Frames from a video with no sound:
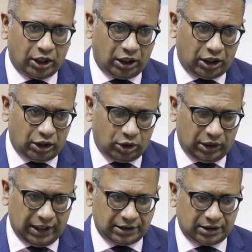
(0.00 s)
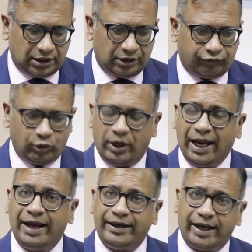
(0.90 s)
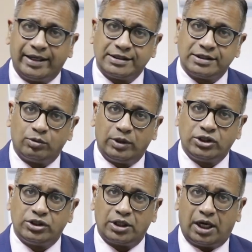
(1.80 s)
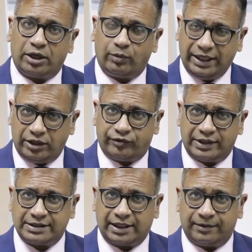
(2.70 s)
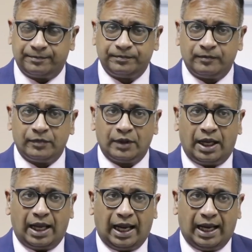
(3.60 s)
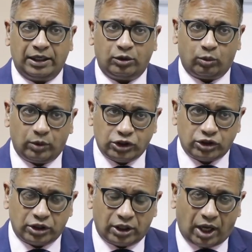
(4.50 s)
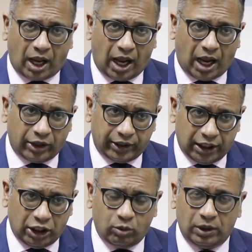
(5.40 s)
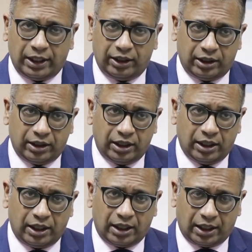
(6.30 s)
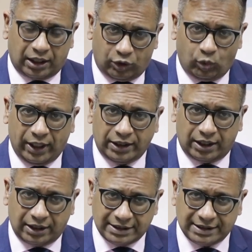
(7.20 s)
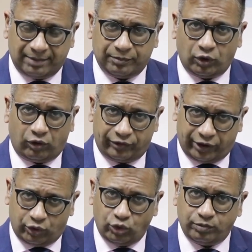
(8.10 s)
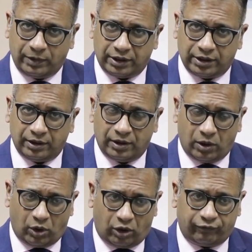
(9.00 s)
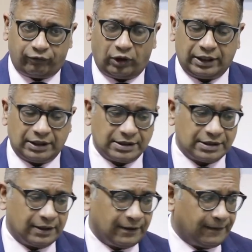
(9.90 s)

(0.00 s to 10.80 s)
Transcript: uh, look at a few areas which are very interesting and which are equally convey the concept of recruitment of follicles.